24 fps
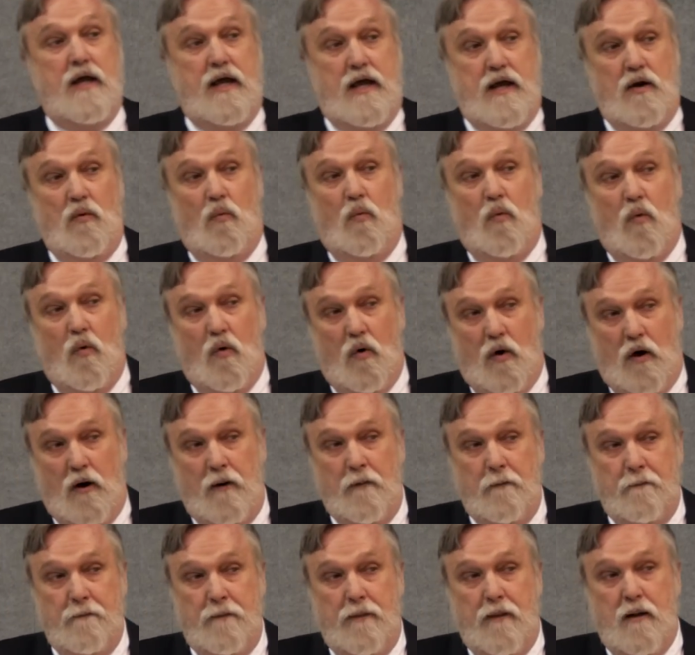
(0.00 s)
In a
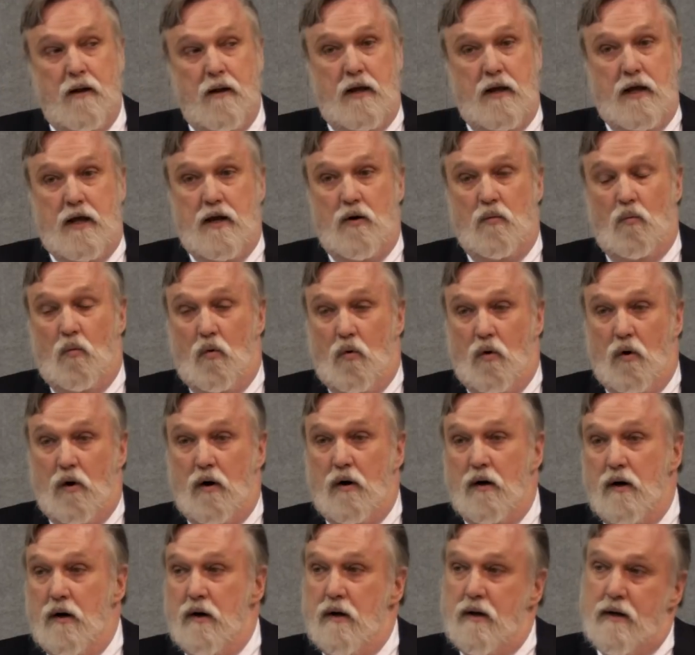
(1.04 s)
war, in a
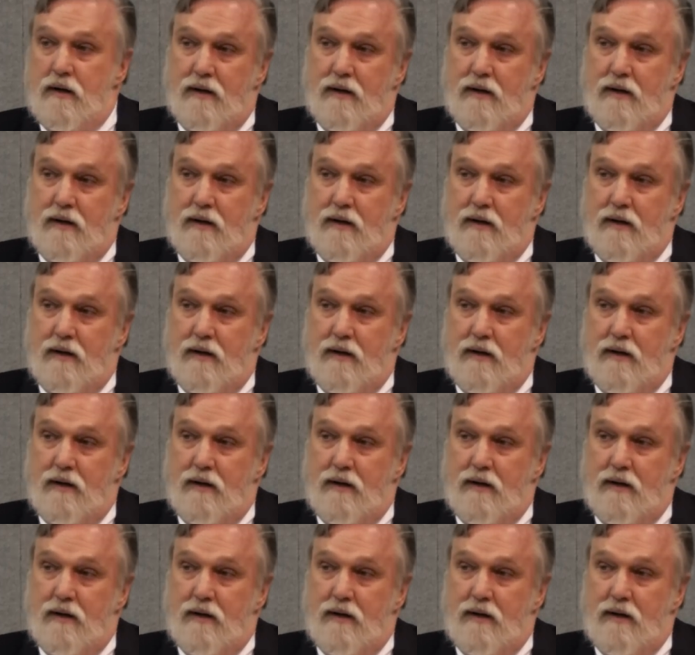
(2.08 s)
war,